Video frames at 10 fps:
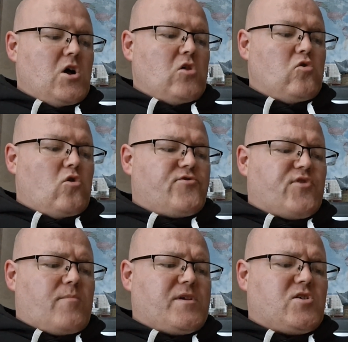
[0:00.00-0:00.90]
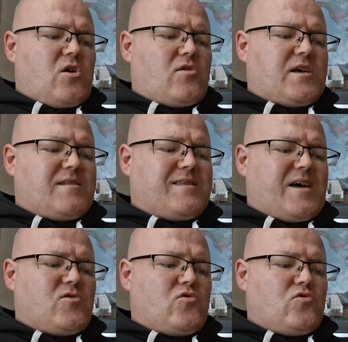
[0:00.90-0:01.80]
Lord Drummond Young
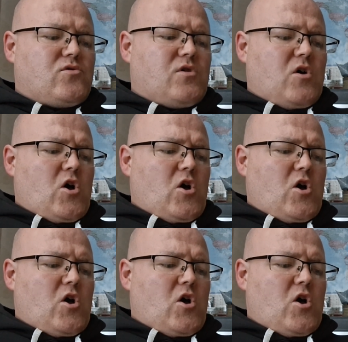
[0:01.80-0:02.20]
continued,